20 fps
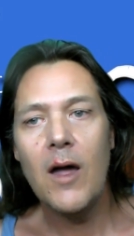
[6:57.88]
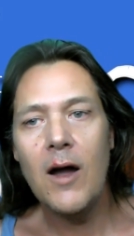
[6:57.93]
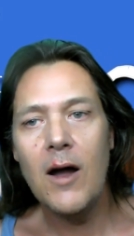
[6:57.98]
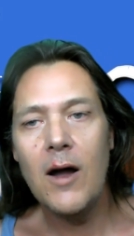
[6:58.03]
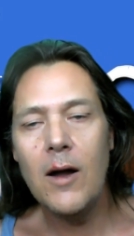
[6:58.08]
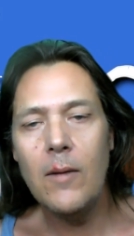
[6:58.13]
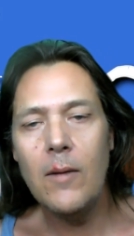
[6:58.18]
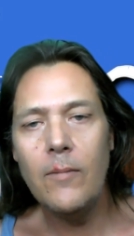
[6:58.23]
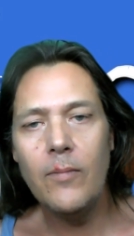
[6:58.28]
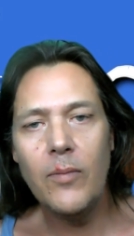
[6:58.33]

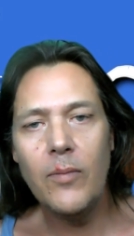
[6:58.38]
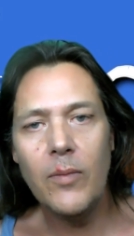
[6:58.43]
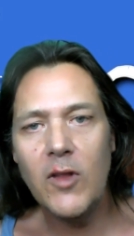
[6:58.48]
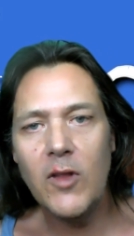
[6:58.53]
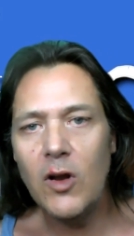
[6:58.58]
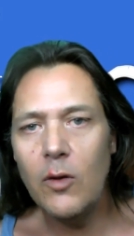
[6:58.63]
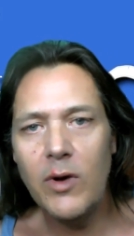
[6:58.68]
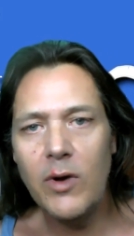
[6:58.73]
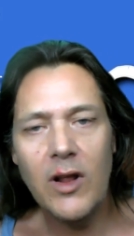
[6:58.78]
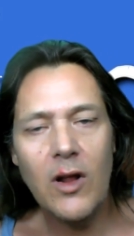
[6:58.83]
Um,
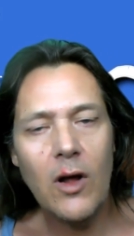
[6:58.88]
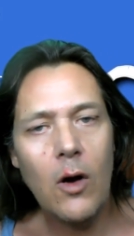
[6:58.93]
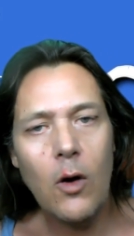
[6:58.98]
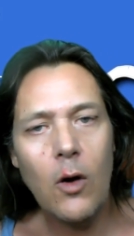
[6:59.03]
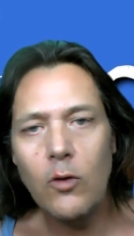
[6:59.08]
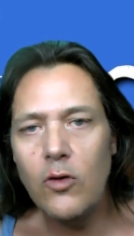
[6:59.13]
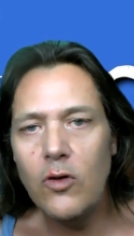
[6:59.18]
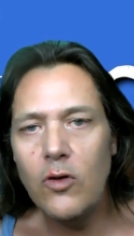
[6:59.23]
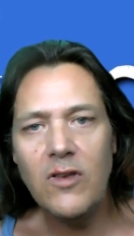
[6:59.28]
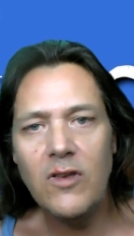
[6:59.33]
you know, we need a
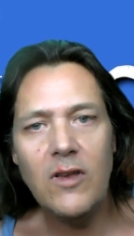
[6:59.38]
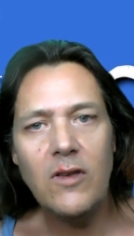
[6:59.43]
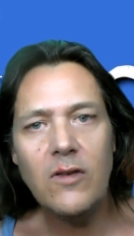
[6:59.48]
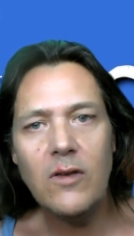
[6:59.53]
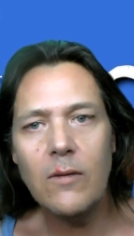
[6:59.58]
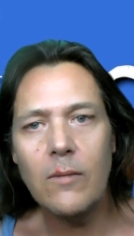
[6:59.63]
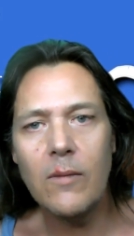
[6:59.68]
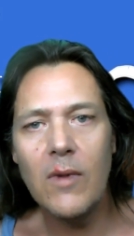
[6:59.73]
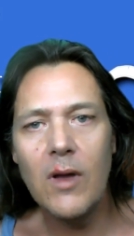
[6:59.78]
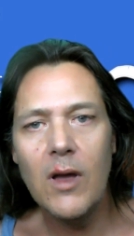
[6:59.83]
whole new
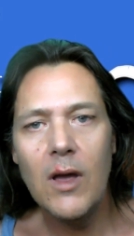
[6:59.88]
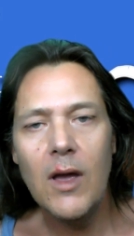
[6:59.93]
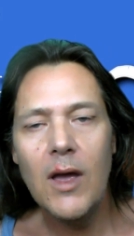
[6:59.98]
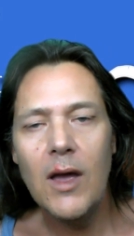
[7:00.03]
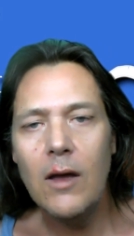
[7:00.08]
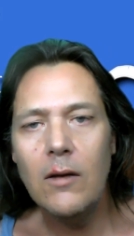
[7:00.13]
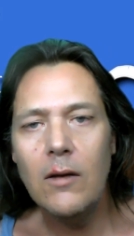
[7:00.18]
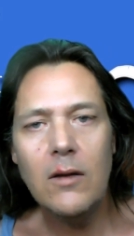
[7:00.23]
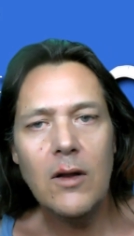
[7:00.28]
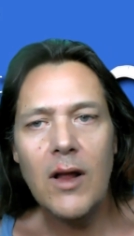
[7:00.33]
system.
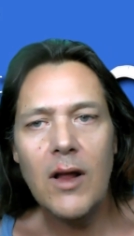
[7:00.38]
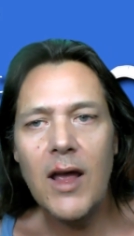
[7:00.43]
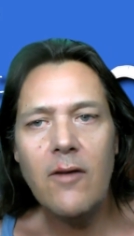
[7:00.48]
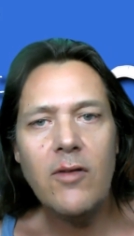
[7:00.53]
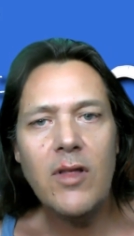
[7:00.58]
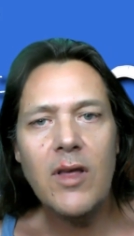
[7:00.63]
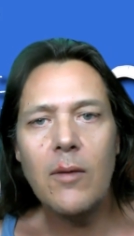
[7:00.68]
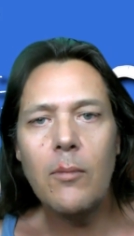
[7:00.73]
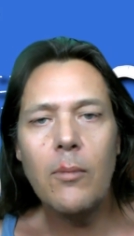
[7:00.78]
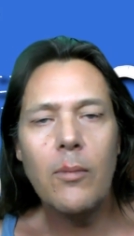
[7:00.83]
You know,
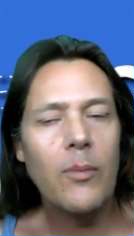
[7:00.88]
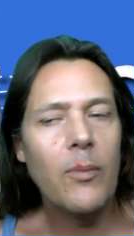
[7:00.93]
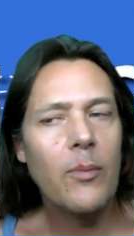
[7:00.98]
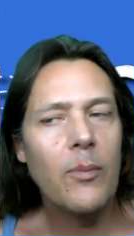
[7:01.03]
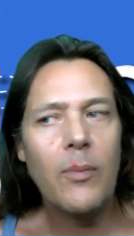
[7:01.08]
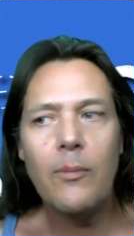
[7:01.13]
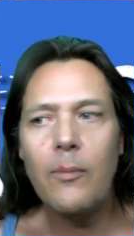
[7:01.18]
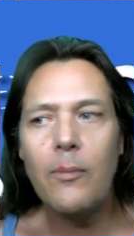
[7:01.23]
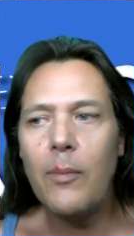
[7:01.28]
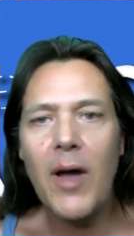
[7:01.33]
everything,
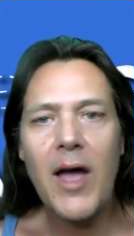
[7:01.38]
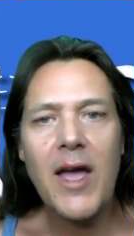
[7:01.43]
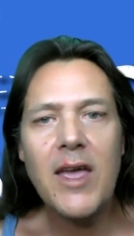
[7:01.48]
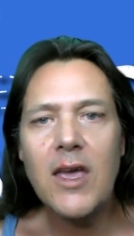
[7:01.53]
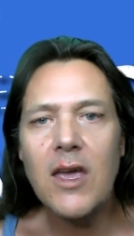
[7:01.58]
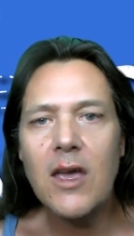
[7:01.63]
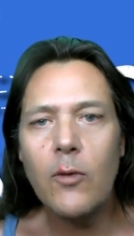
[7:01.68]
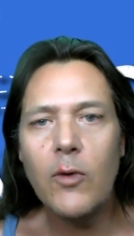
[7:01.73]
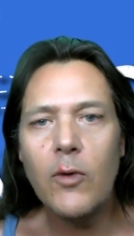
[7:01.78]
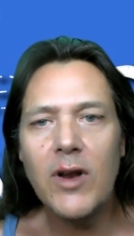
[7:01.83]

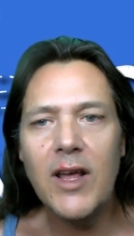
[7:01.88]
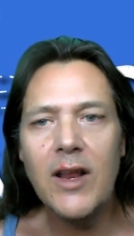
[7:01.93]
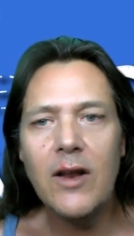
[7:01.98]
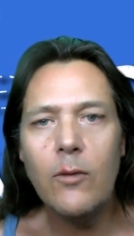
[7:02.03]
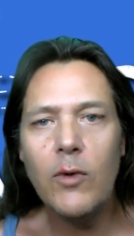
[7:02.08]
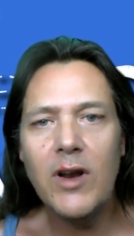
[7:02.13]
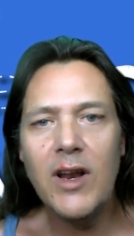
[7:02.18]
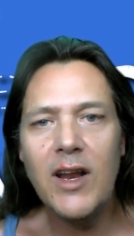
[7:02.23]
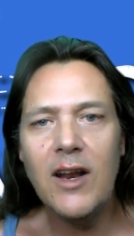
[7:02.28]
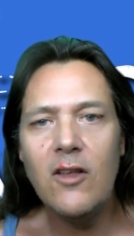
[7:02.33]
banking. We
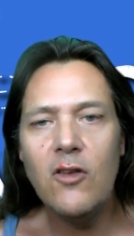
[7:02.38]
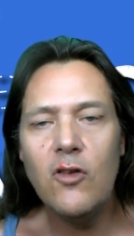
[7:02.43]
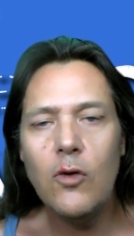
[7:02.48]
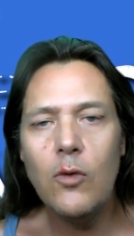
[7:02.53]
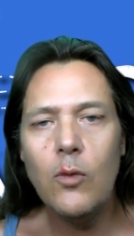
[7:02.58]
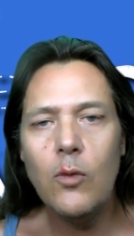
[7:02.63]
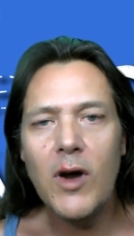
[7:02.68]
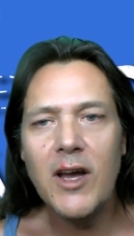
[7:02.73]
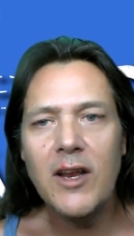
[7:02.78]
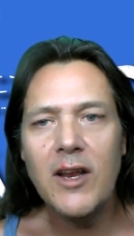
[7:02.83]
need we need a
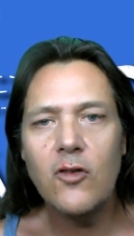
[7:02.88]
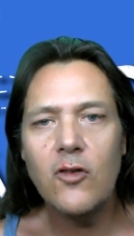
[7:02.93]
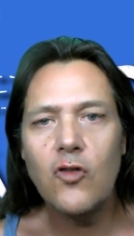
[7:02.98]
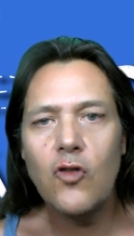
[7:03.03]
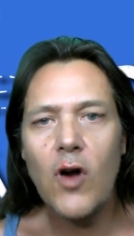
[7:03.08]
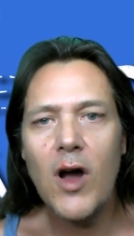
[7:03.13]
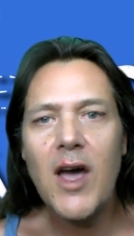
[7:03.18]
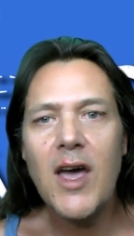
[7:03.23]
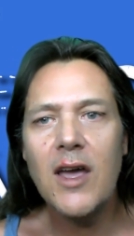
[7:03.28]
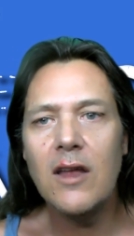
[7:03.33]
new way to
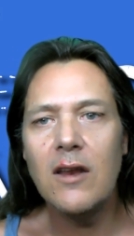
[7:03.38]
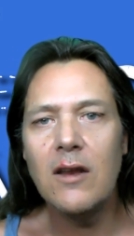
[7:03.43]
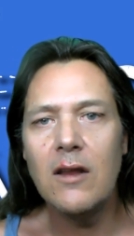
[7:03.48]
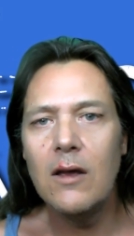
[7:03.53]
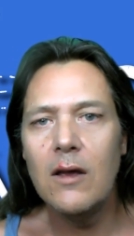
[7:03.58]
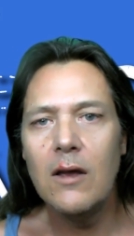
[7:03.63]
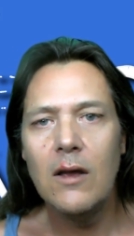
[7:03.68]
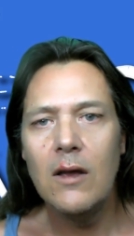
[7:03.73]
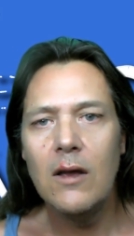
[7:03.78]
trade.